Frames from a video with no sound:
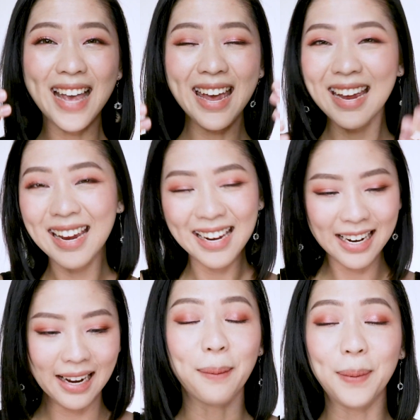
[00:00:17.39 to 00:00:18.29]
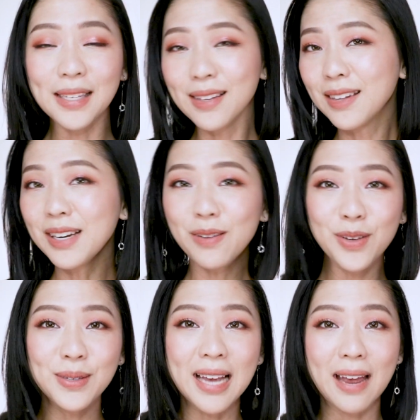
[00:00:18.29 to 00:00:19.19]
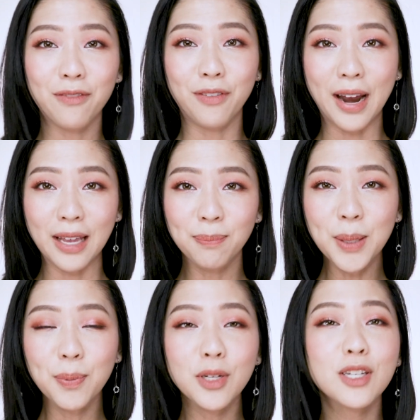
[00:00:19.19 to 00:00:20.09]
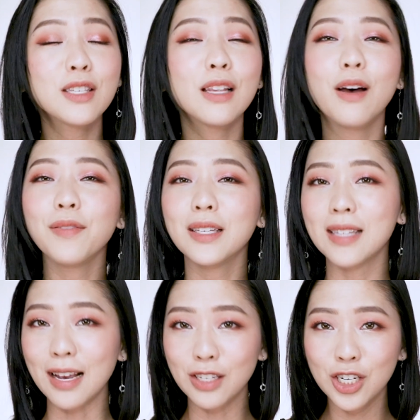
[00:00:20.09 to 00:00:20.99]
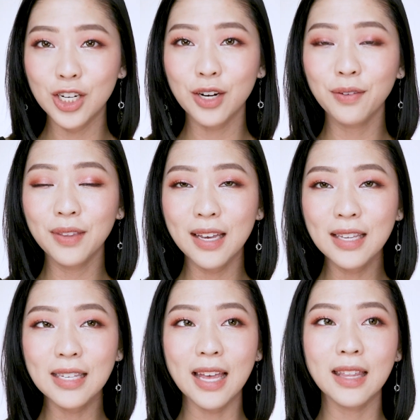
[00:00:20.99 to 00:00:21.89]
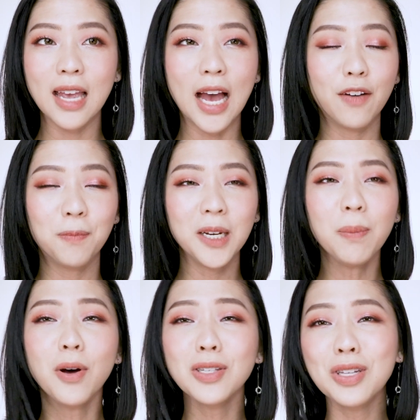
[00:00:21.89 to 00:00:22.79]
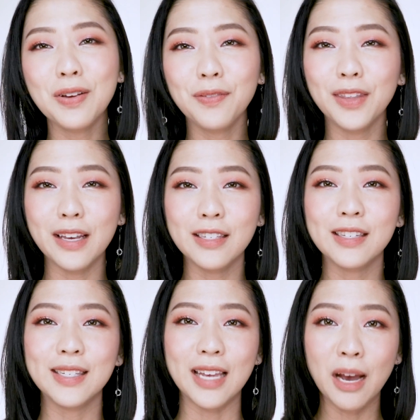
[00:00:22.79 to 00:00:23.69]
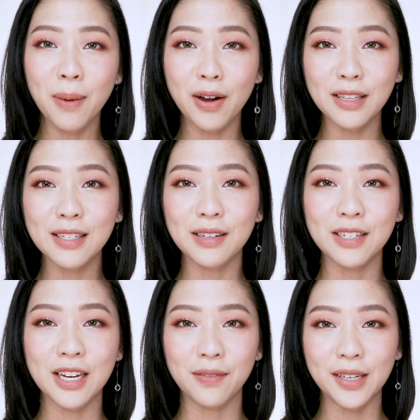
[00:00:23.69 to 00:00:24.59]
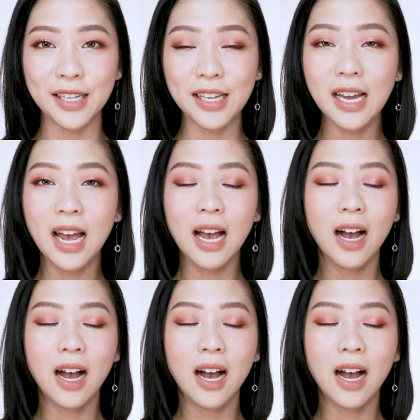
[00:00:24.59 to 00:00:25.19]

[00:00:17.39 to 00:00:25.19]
Yay! Now based on the reviews I've read, people just love the texture of this and they have pretty positive things to say about its longevity.